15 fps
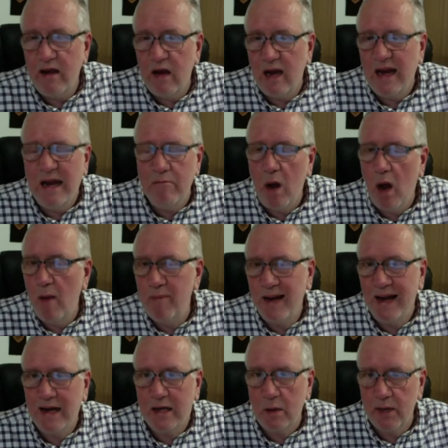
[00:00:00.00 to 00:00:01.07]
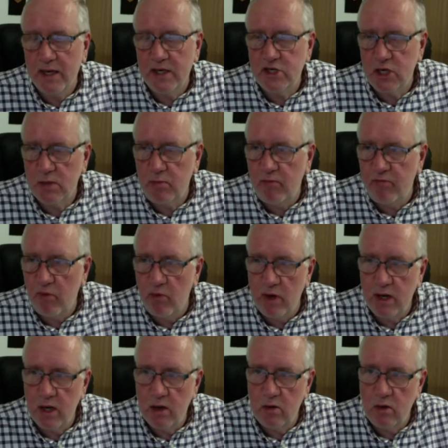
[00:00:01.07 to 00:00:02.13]
it might be a little bit cheaper for
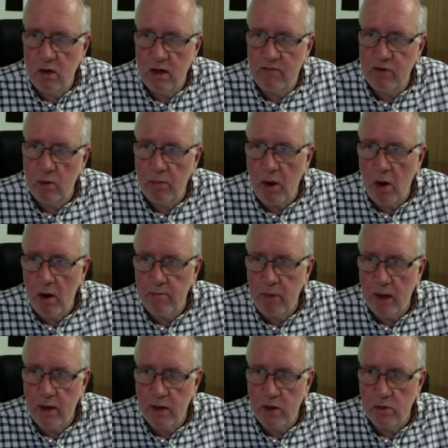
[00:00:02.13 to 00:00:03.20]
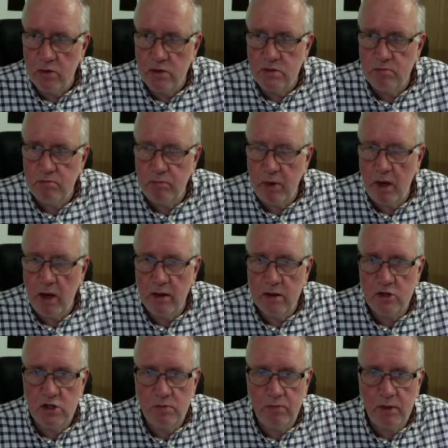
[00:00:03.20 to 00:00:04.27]
you if you're buying bundles, but the
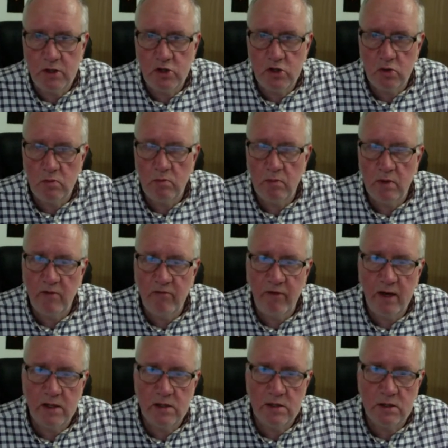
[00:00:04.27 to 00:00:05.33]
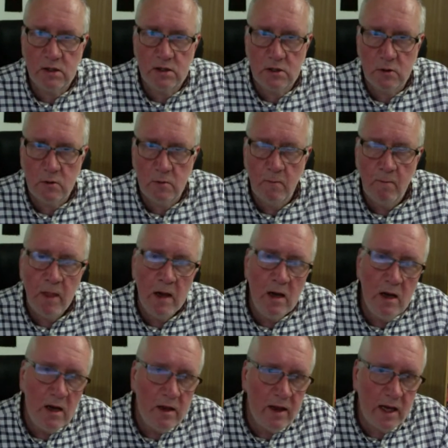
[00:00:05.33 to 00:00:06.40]
shipping shouldn't be affected at all.
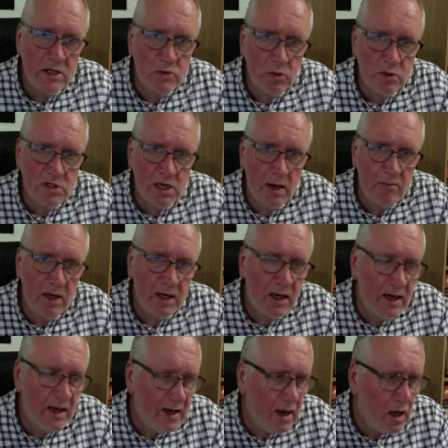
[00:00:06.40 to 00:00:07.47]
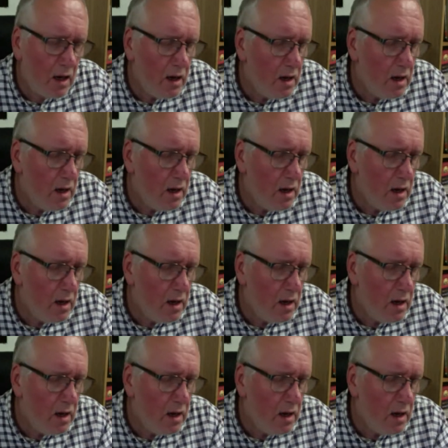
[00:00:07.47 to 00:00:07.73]
That's what's happening here.